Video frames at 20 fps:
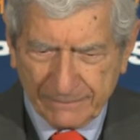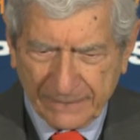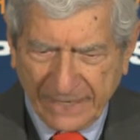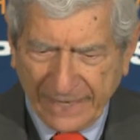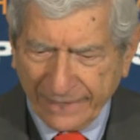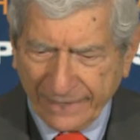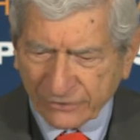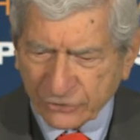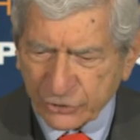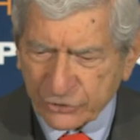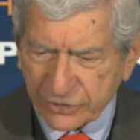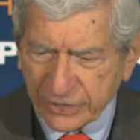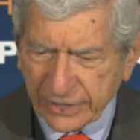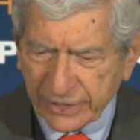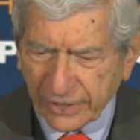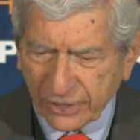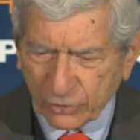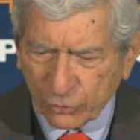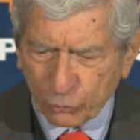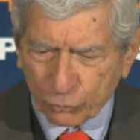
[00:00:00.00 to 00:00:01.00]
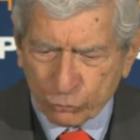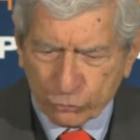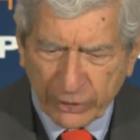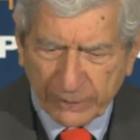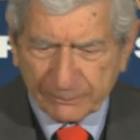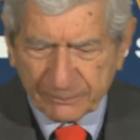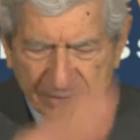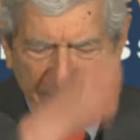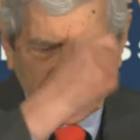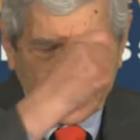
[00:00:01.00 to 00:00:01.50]
Hal Turkell
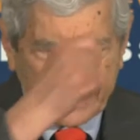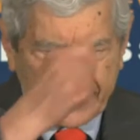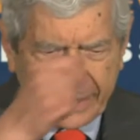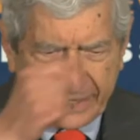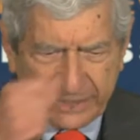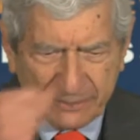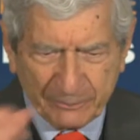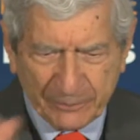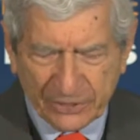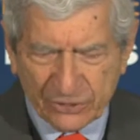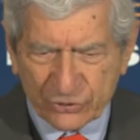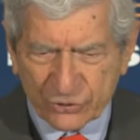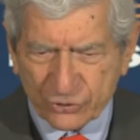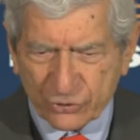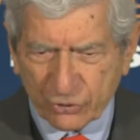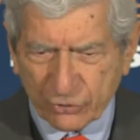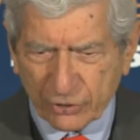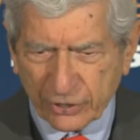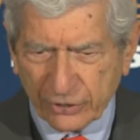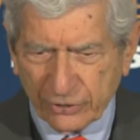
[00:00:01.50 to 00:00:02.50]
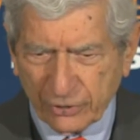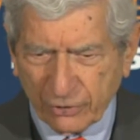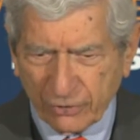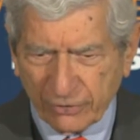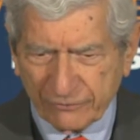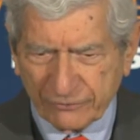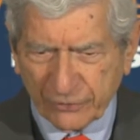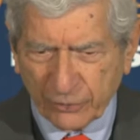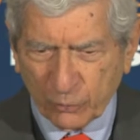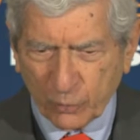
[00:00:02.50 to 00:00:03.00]
ripped an AP story
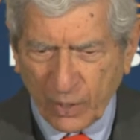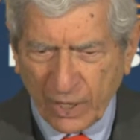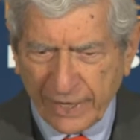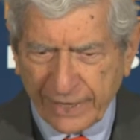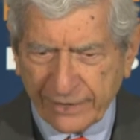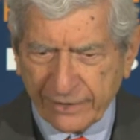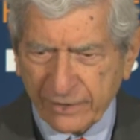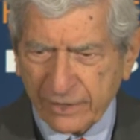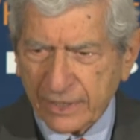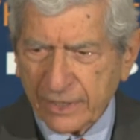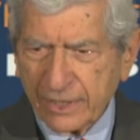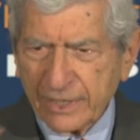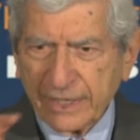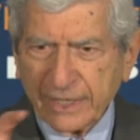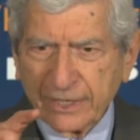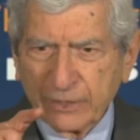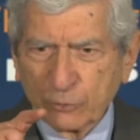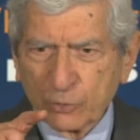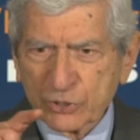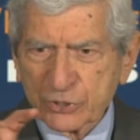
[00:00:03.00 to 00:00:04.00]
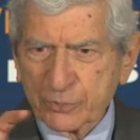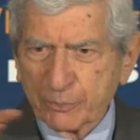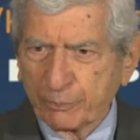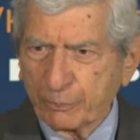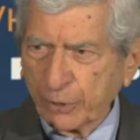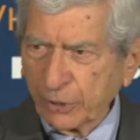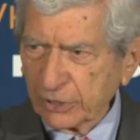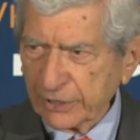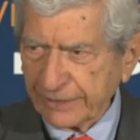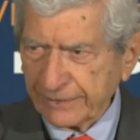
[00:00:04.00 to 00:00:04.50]
off the wire. It was
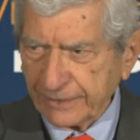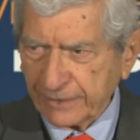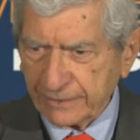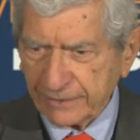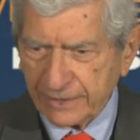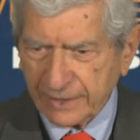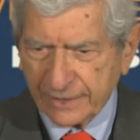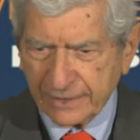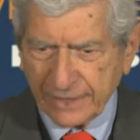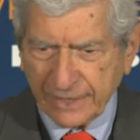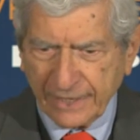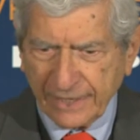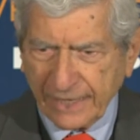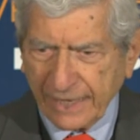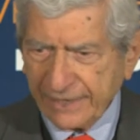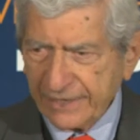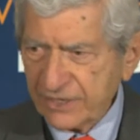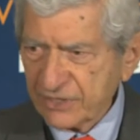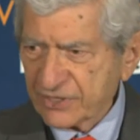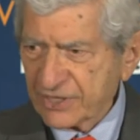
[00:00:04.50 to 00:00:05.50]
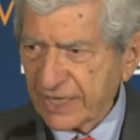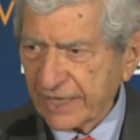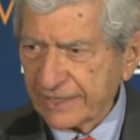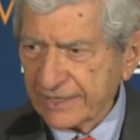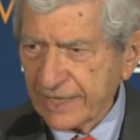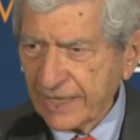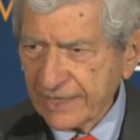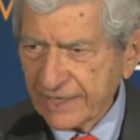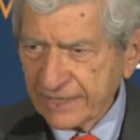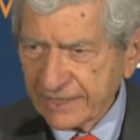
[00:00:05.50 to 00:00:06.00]
bulletin. And he said,
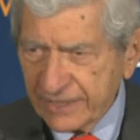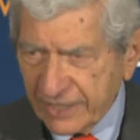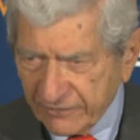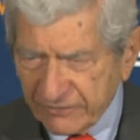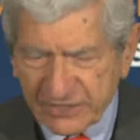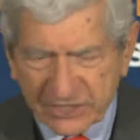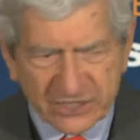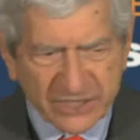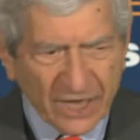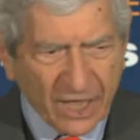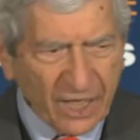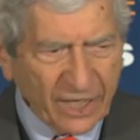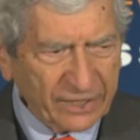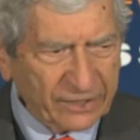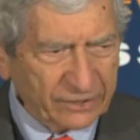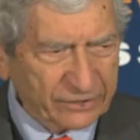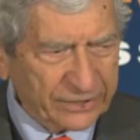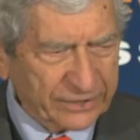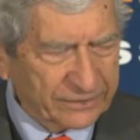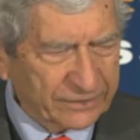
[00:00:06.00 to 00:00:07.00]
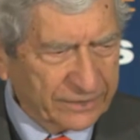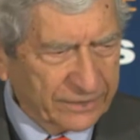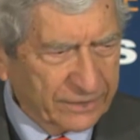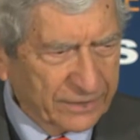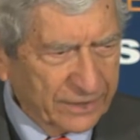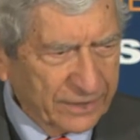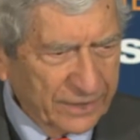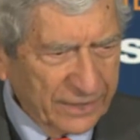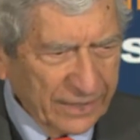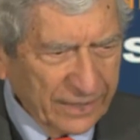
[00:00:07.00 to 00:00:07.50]
give it to Hottelet.
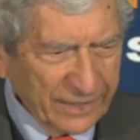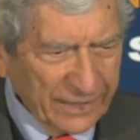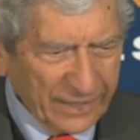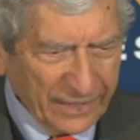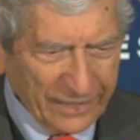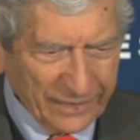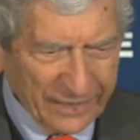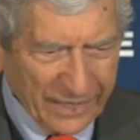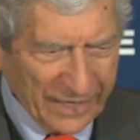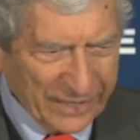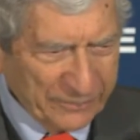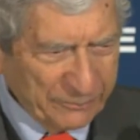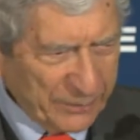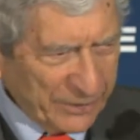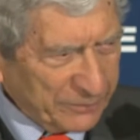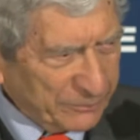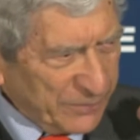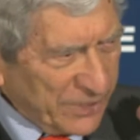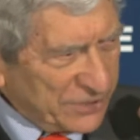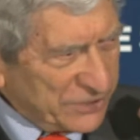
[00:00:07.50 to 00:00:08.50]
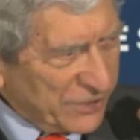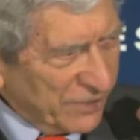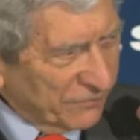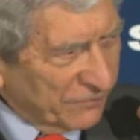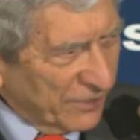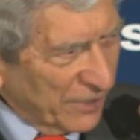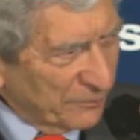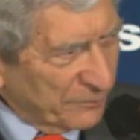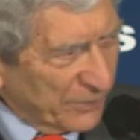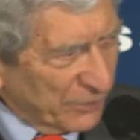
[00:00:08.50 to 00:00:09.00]
And I picked myself
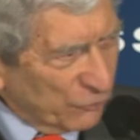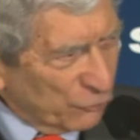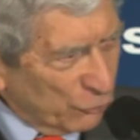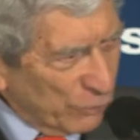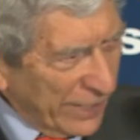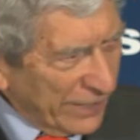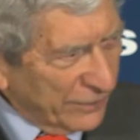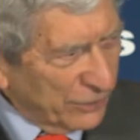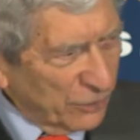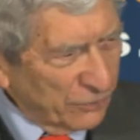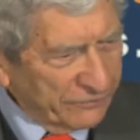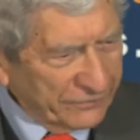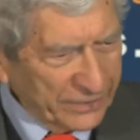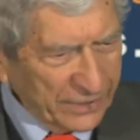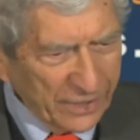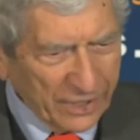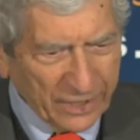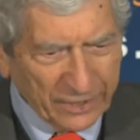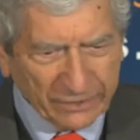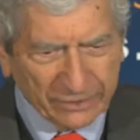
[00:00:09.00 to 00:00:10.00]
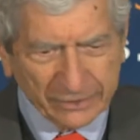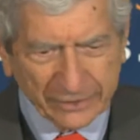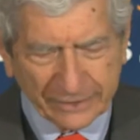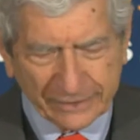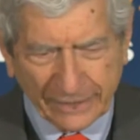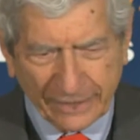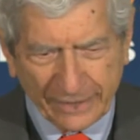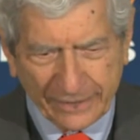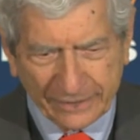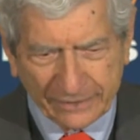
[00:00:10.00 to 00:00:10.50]
up and ran over to Hottelet
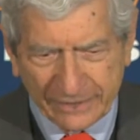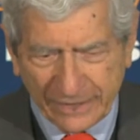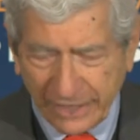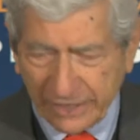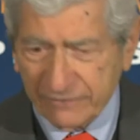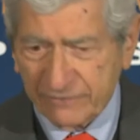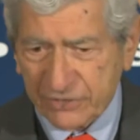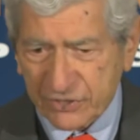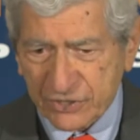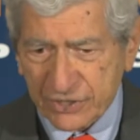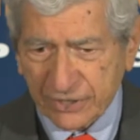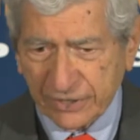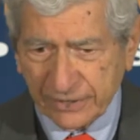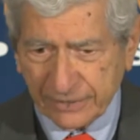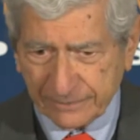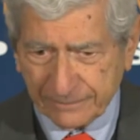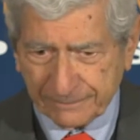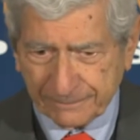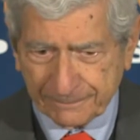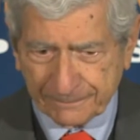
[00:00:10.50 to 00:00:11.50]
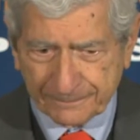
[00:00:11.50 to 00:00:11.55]
and gave it to him.